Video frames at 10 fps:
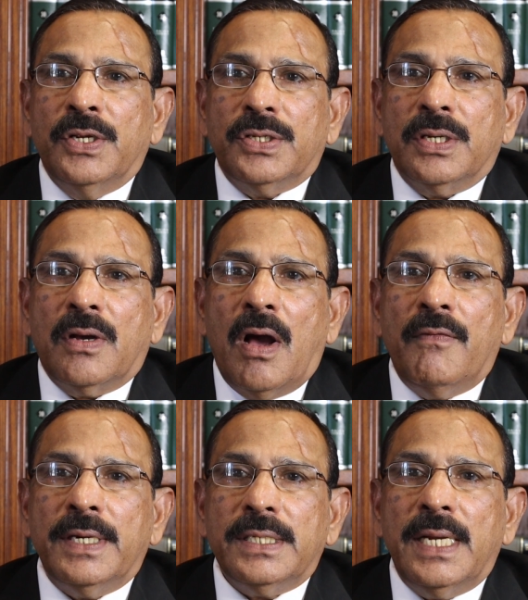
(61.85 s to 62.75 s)
due to
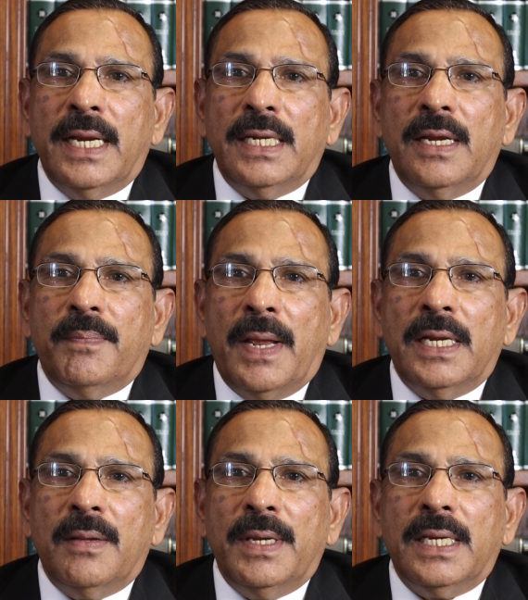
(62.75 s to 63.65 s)
COVID-19
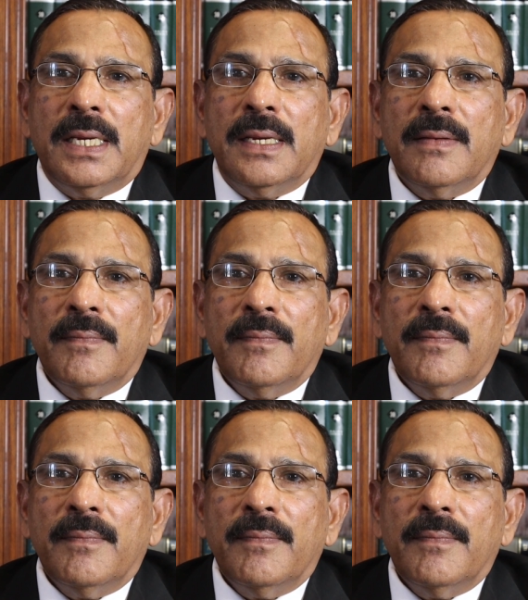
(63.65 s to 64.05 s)
pandemic,